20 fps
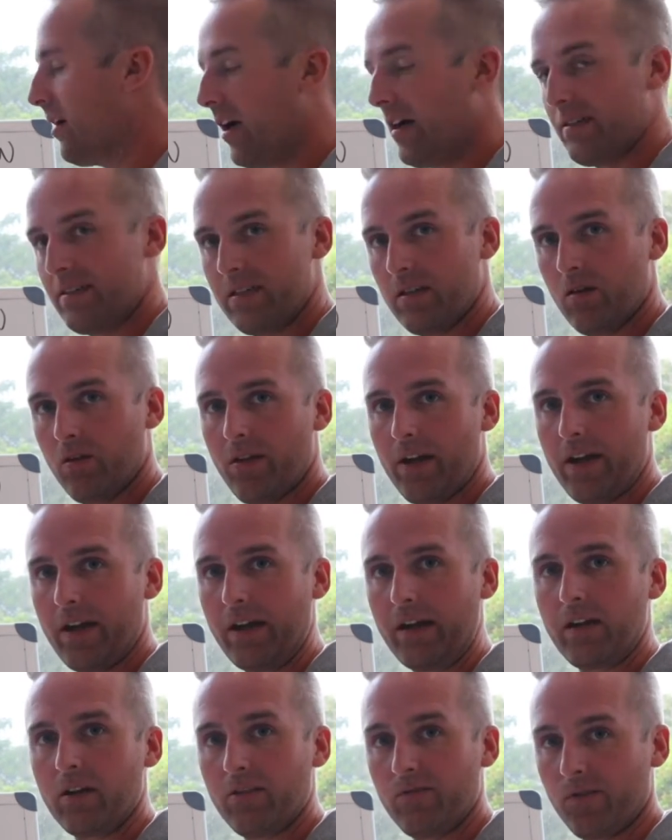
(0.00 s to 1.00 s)
until
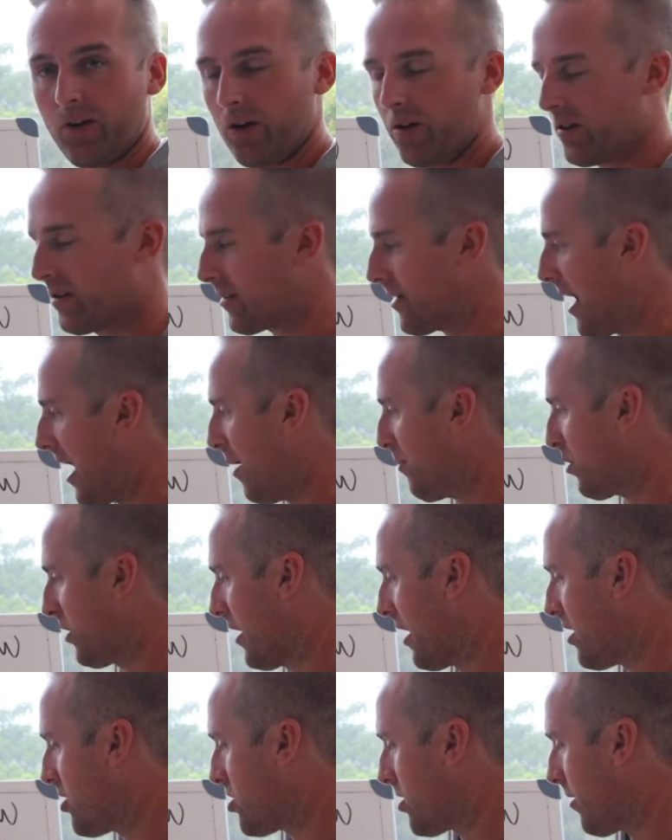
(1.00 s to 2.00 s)
they convert to
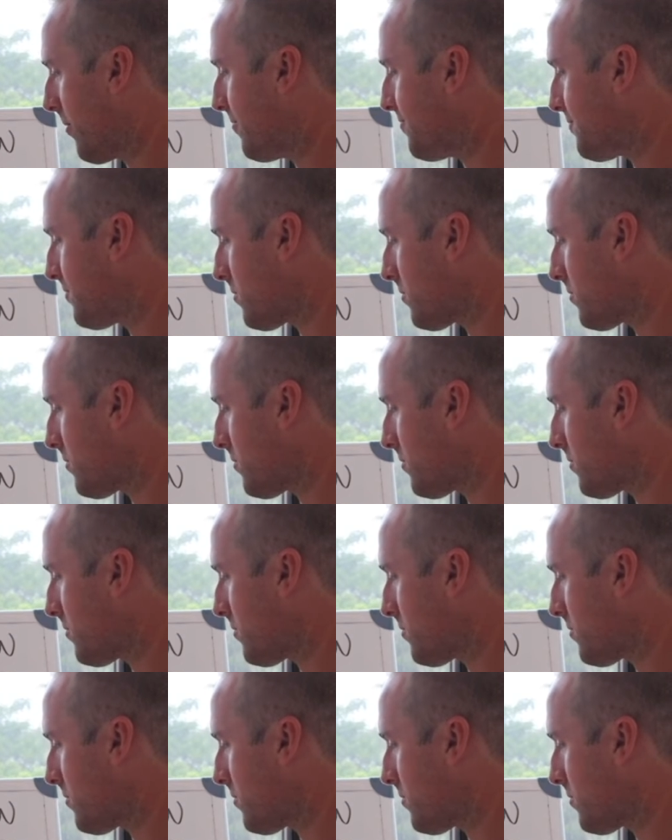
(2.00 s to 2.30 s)
application.